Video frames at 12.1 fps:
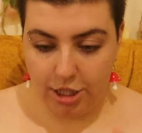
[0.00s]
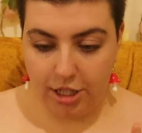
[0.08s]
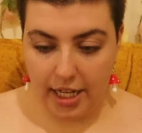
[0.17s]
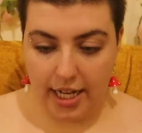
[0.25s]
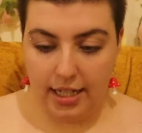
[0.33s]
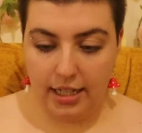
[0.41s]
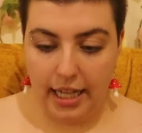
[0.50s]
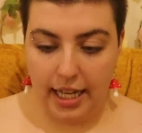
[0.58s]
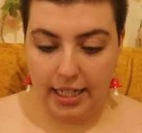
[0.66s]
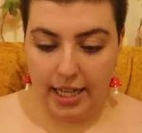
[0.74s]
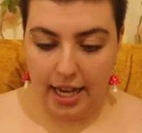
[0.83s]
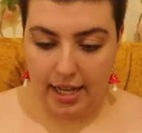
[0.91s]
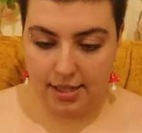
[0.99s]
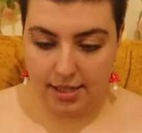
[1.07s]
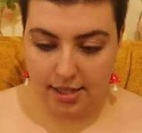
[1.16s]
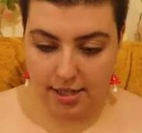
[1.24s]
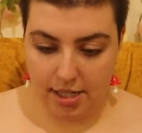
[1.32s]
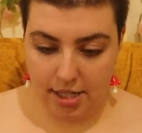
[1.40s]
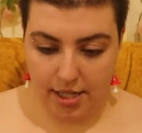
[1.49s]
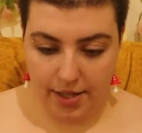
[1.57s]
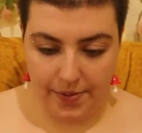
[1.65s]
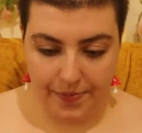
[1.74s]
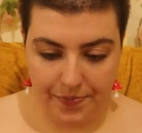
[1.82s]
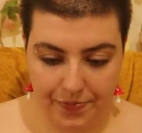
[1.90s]
Jen Lancaster.
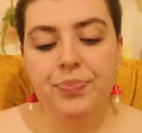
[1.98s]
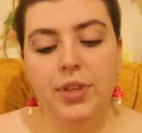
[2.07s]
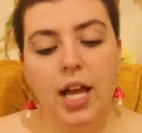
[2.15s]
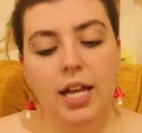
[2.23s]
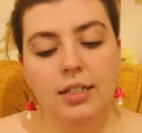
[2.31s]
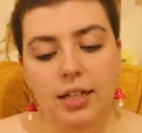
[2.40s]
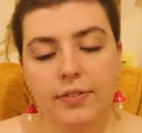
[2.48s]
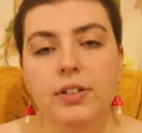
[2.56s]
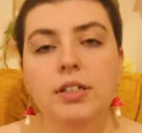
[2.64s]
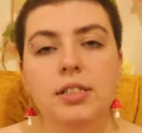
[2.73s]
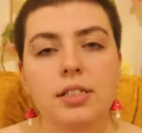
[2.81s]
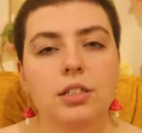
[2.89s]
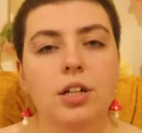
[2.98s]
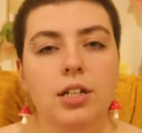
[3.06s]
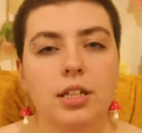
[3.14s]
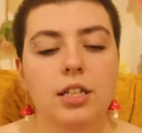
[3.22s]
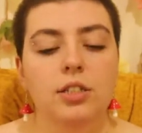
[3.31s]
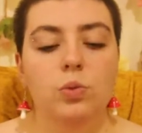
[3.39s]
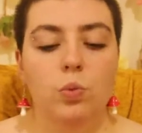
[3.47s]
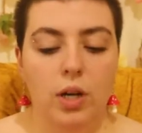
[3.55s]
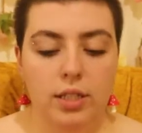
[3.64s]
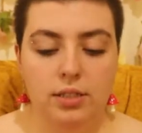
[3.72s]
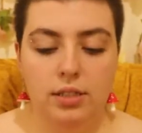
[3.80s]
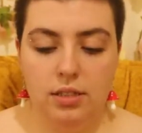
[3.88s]
I definitely started this
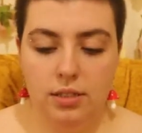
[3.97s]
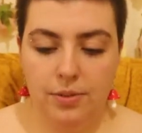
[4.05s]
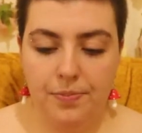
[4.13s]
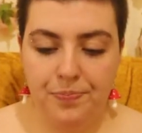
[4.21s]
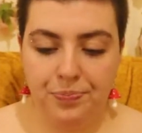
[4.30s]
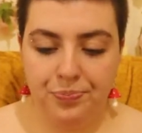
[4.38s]
once.